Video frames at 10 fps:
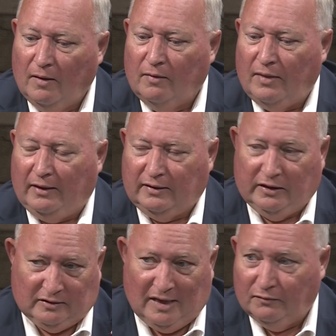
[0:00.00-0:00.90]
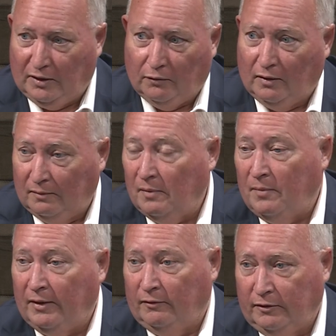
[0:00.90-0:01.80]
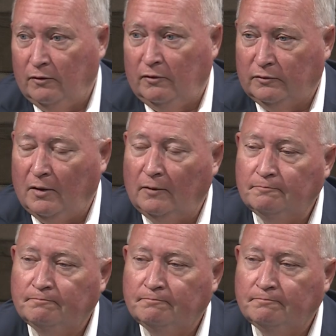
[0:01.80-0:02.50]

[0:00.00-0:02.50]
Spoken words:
that gets leveled out a little bit better too as well.